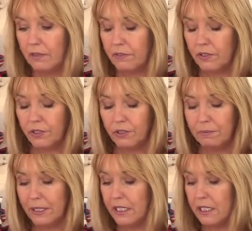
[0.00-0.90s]
I've got
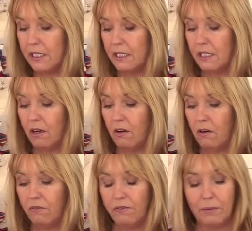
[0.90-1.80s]
two pieces
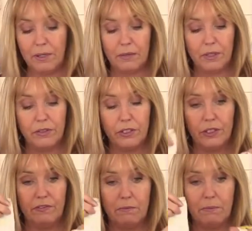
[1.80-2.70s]
of fabric I'm going
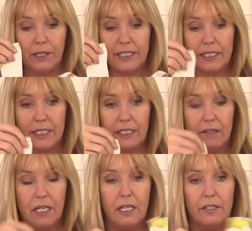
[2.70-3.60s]
to use for
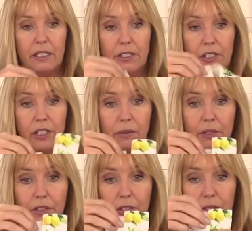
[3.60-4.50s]
binding. These are
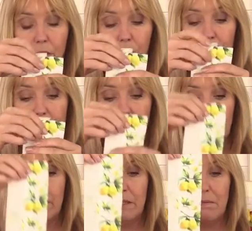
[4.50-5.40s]
2 inches wide.
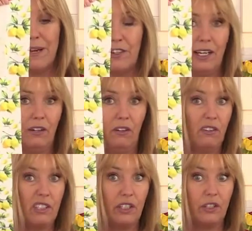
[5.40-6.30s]
I'll need to measure how
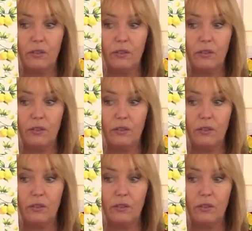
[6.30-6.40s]
long, because they're